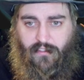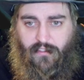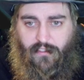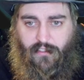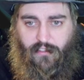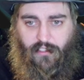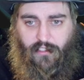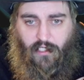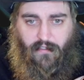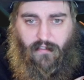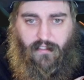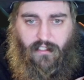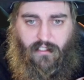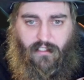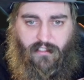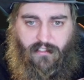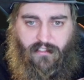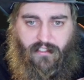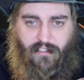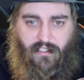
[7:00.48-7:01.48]

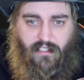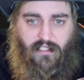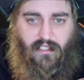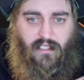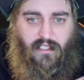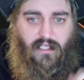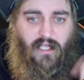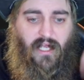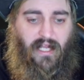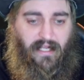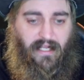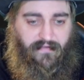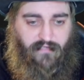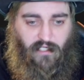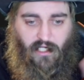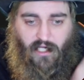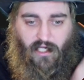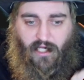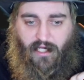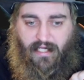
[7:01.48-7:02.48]
tutorials, and I've
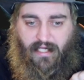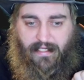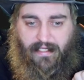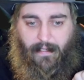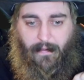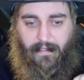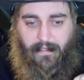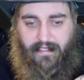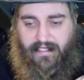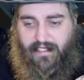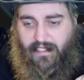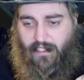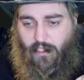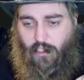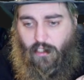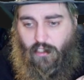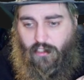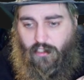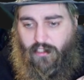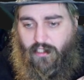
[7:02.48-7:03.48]
got a
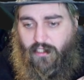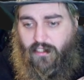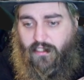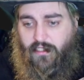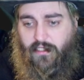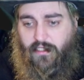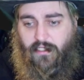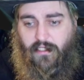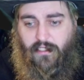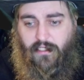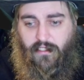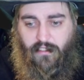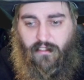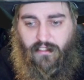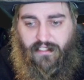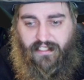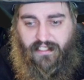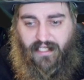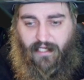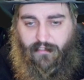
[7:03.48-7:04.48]
kill hug
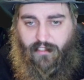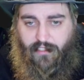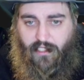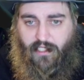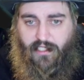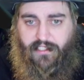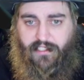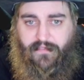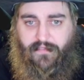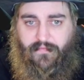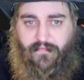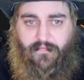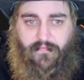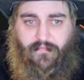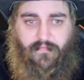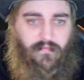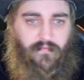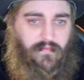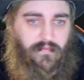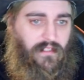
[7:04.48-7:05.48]
sound alert.
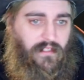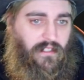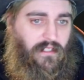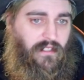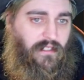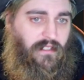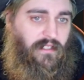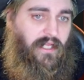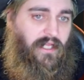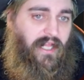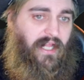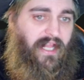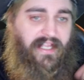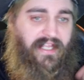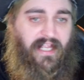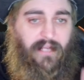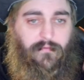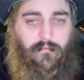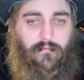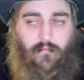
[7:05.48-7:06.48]

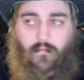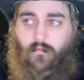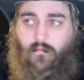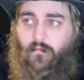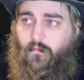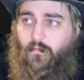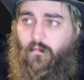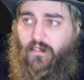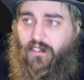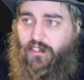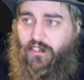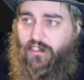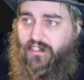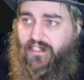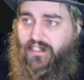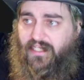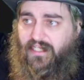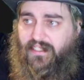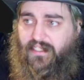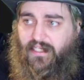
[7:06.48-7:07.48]
Again, we can
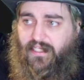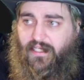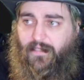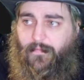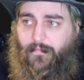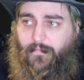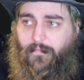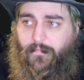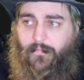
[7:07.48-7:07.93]
just test it.